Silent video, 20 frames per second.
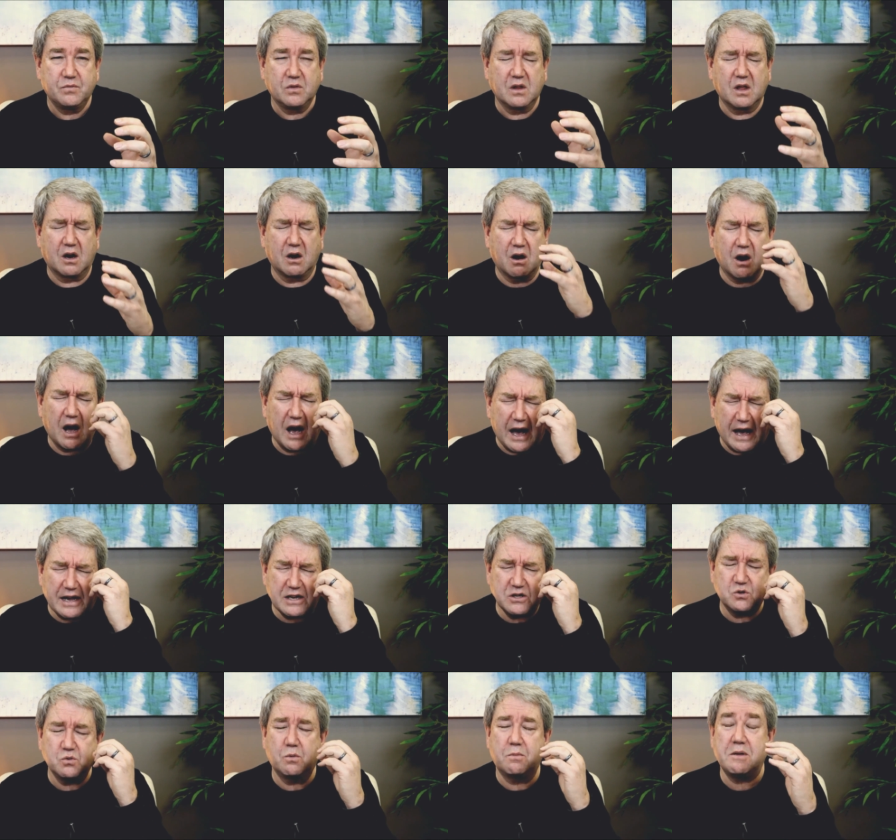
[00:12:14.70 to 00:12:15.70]
that our
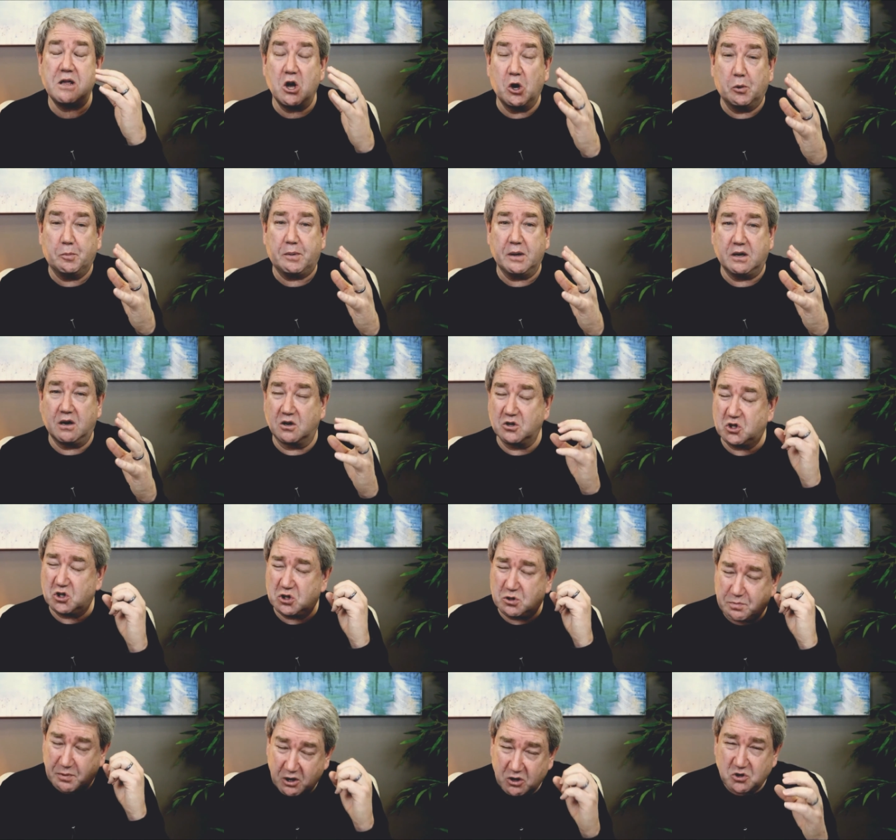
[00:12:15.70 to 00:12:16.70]
eyes would be opened, our
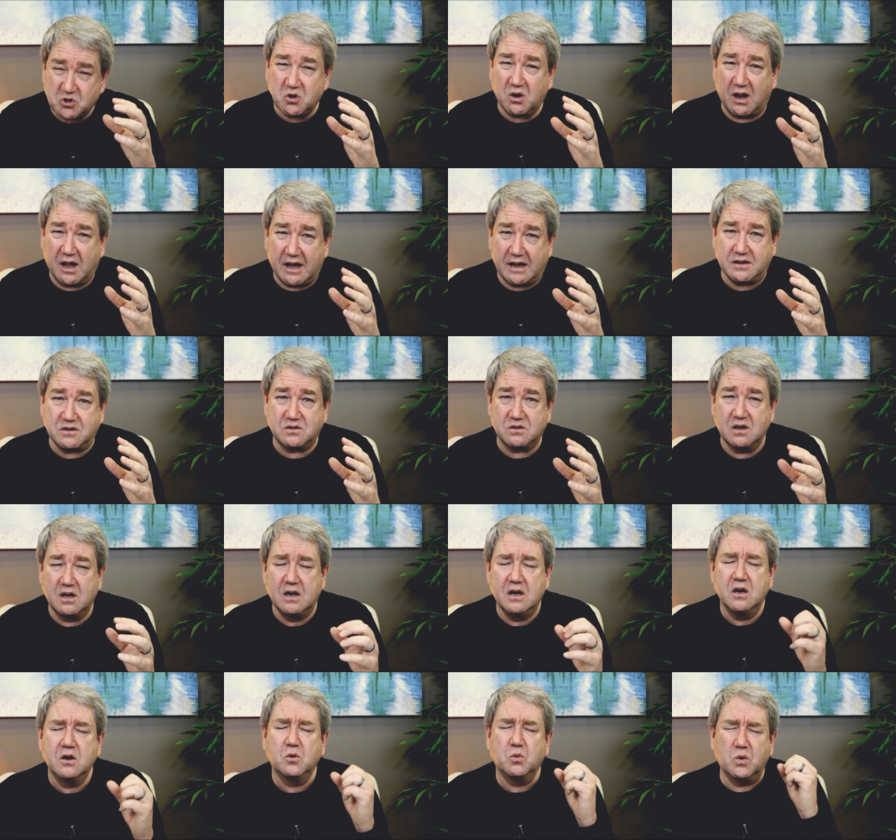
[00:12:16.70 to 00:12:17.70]
spiritual eyes
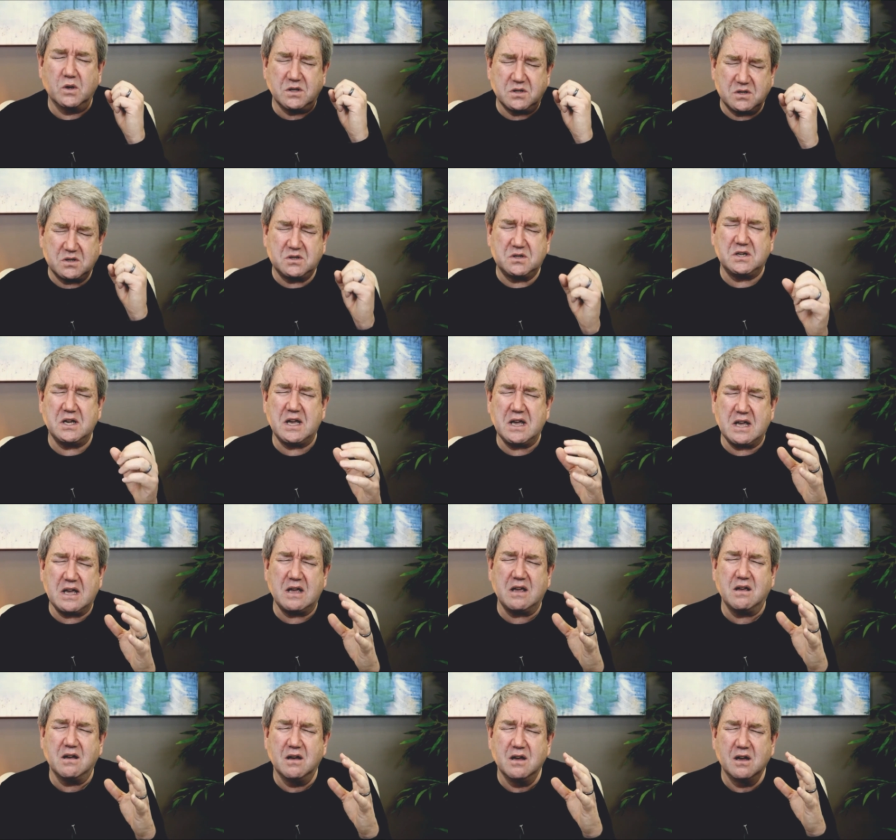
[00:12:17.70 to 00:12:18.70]
would
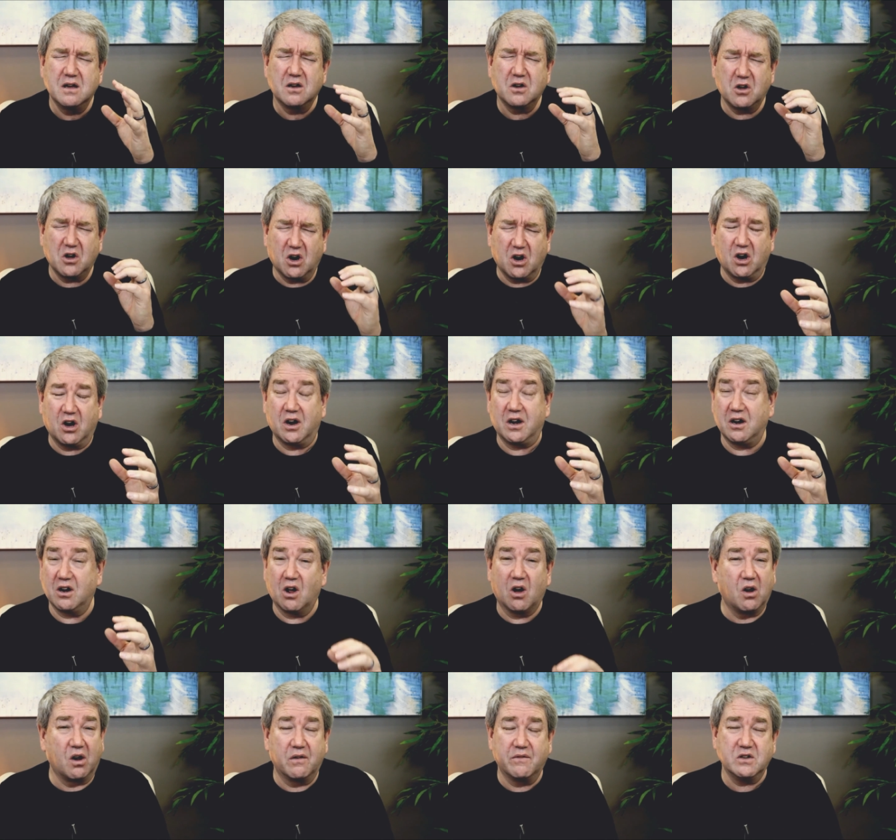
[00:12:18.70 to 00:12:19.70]
see God in
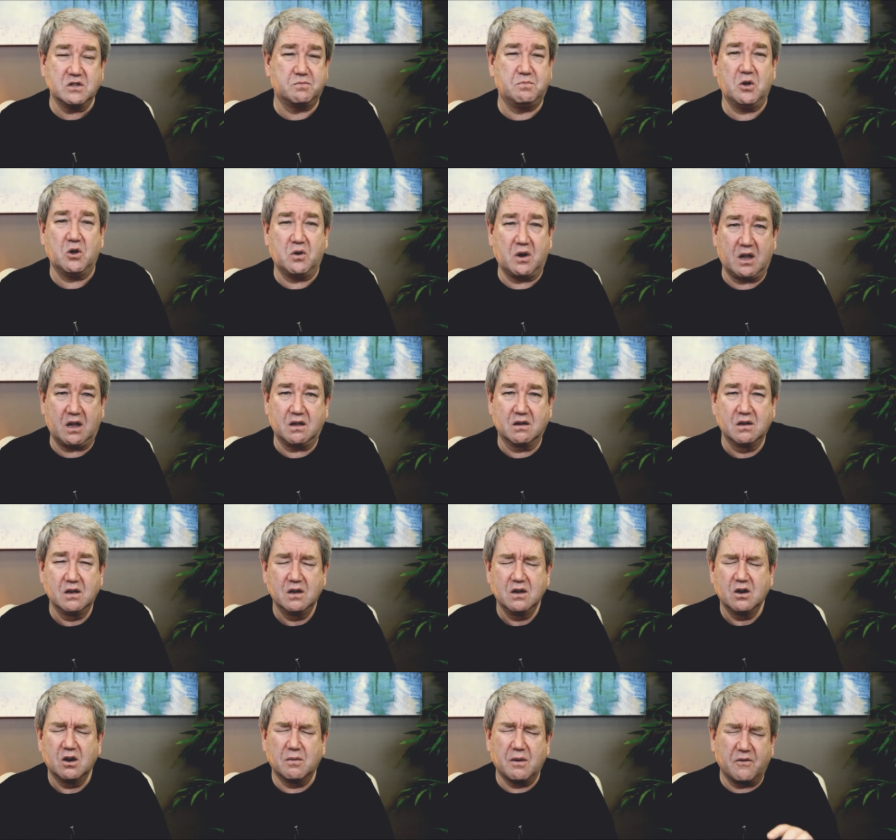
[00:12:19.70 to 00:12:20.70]
all of His beauty.
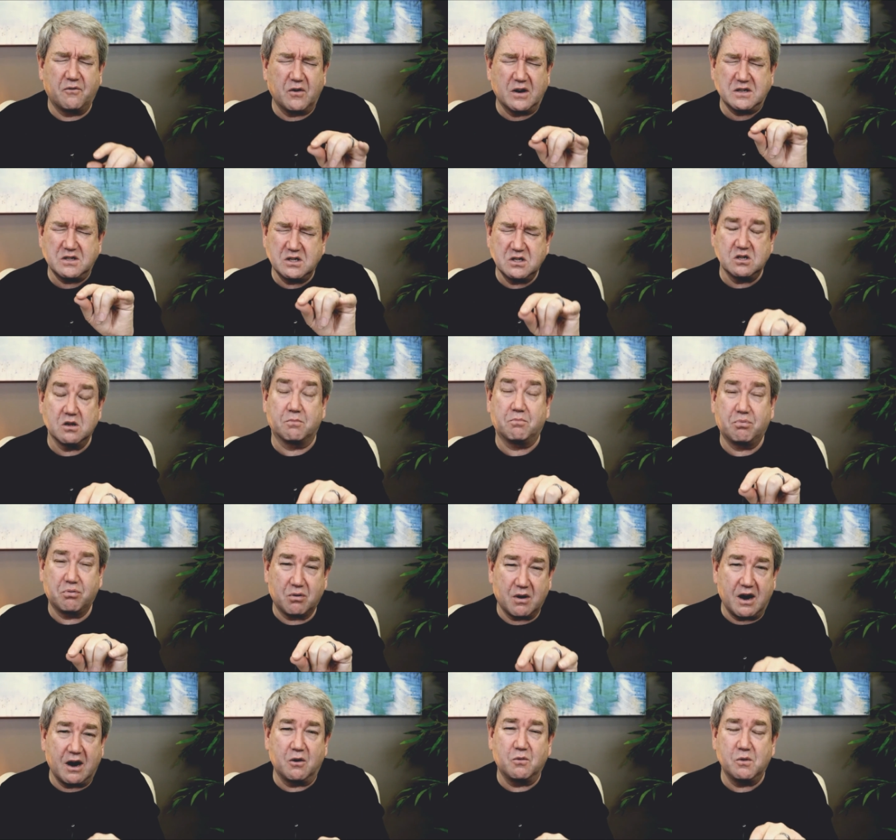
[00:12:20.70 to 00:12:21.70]
Oh, my friends, this is a
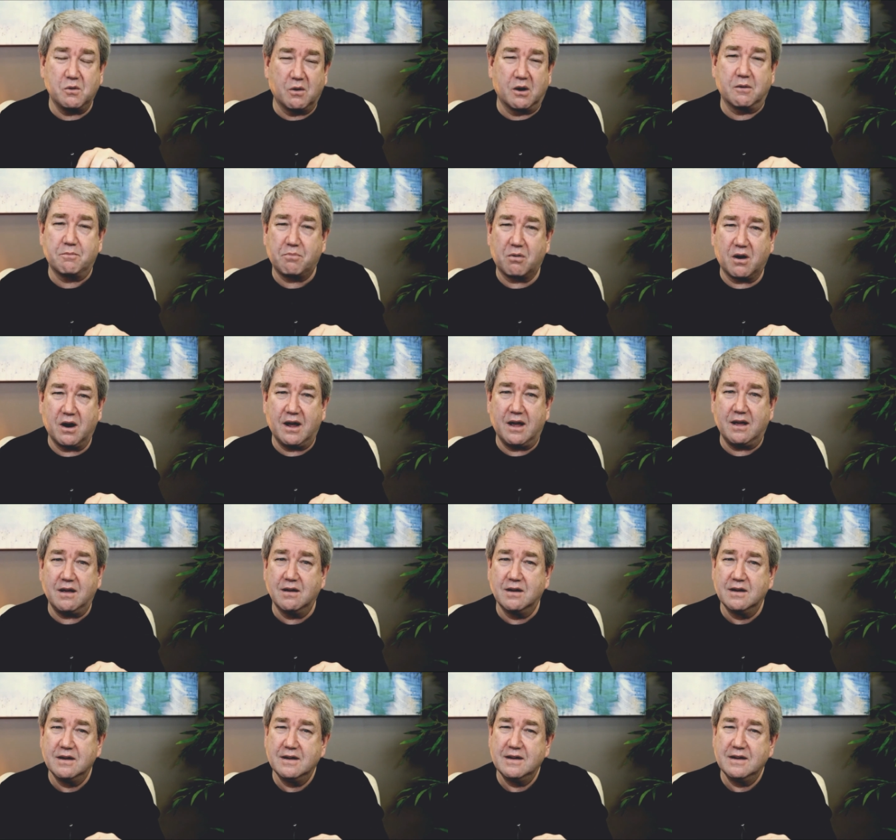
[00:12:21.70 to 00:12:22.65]
prayer we want to pray.